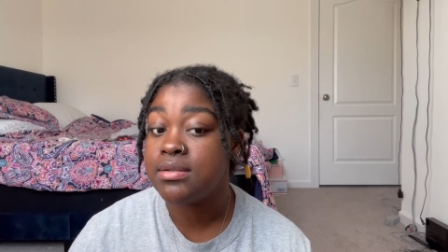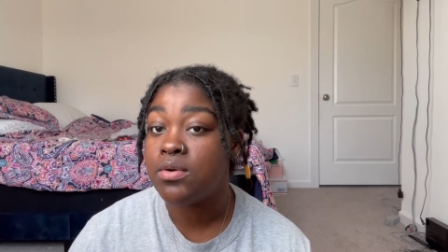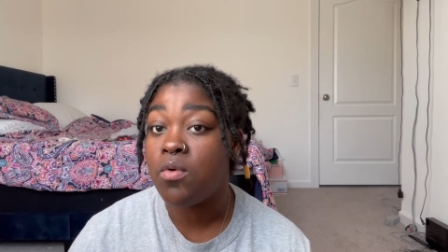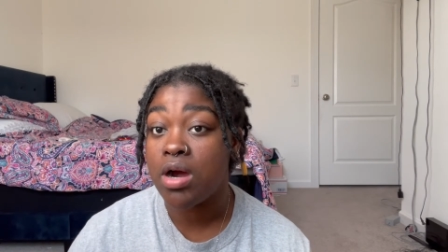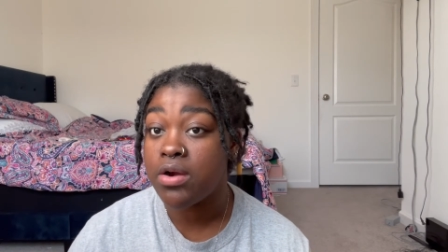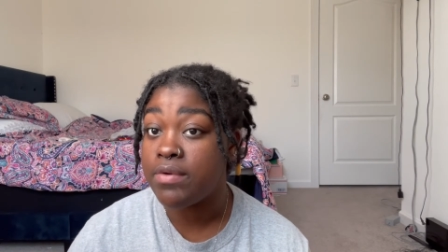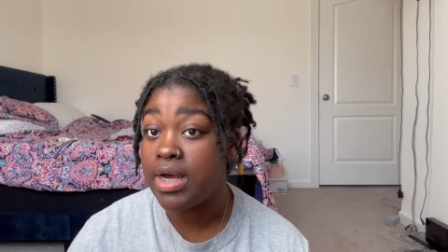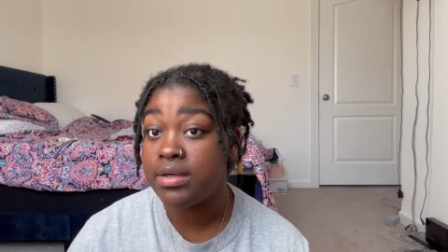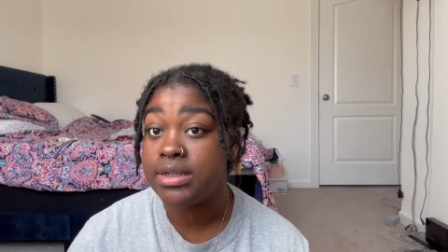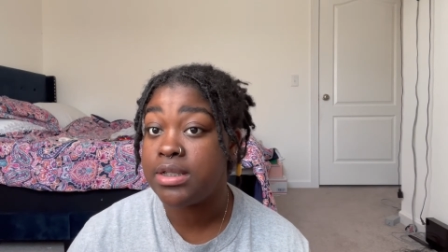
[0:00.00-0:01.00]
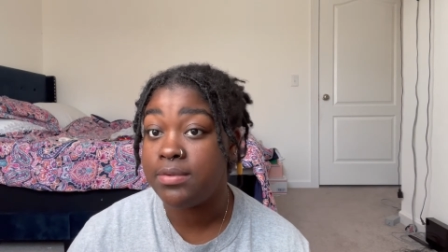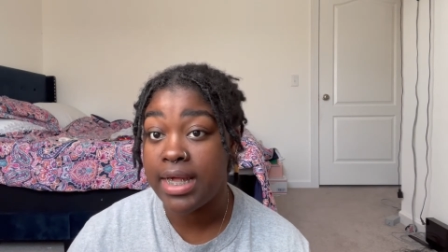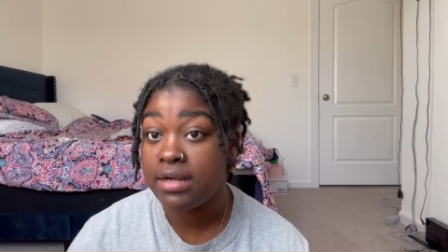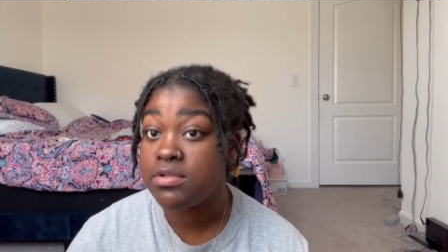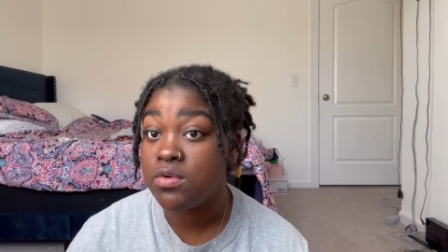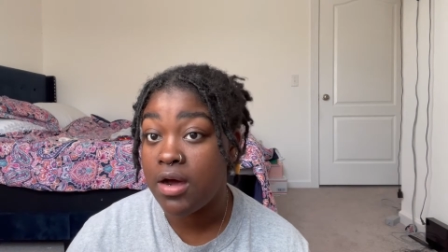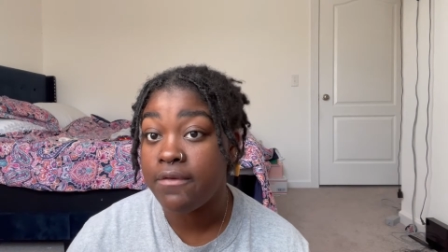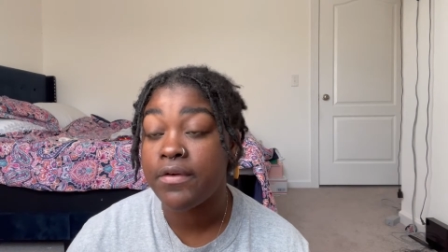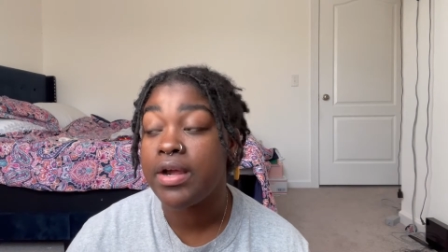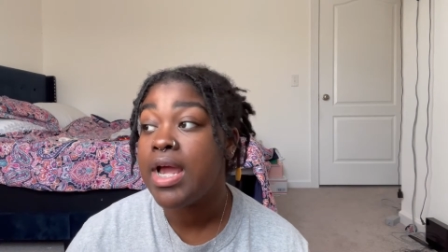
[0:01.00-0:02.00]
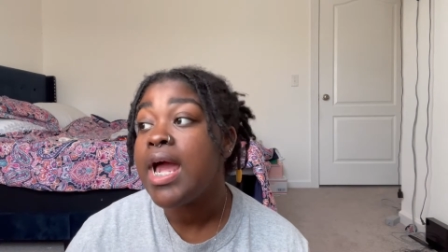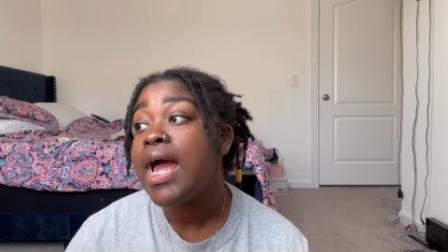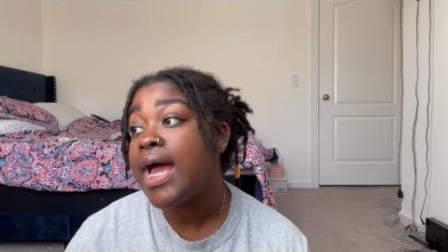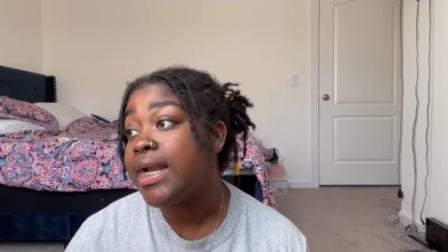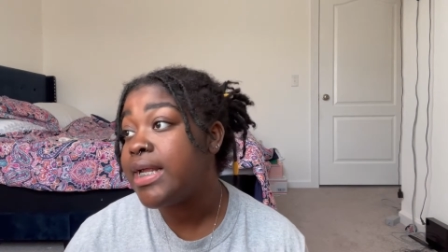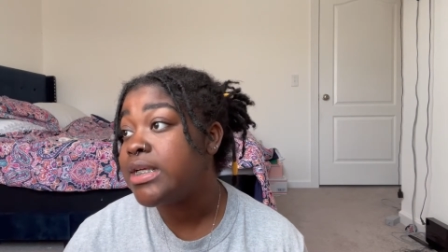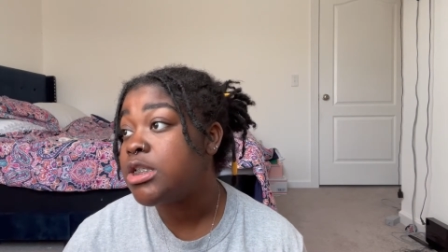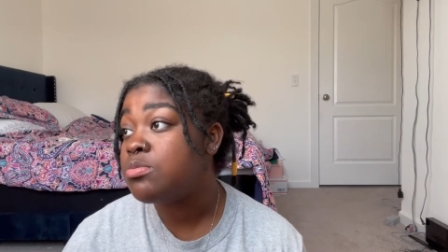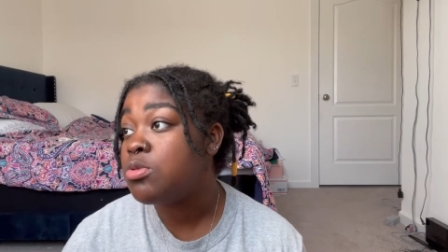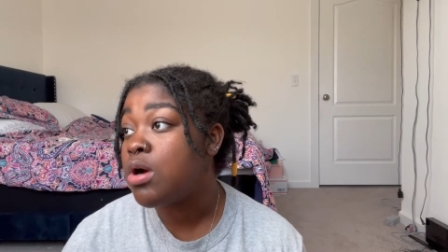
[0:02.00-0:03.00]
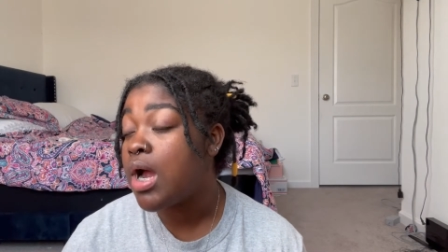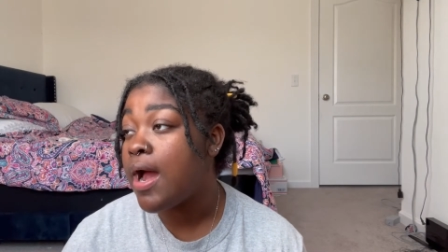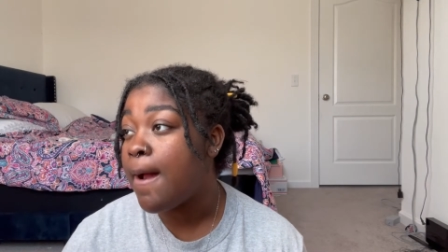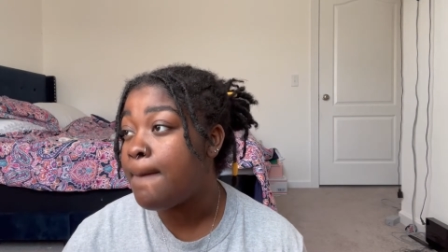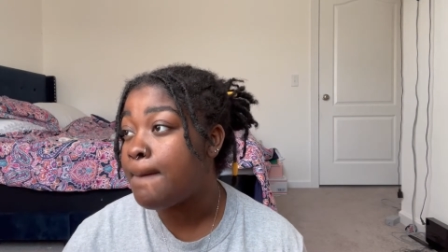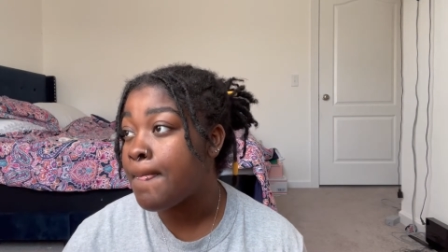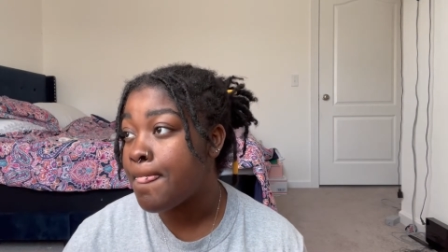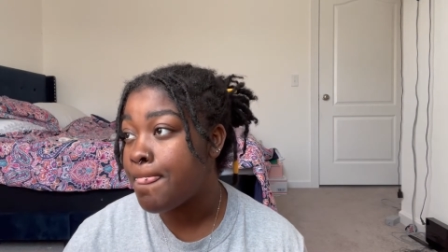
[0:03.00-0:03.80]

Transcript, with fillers: walk around and see what they have to offer. I need some more um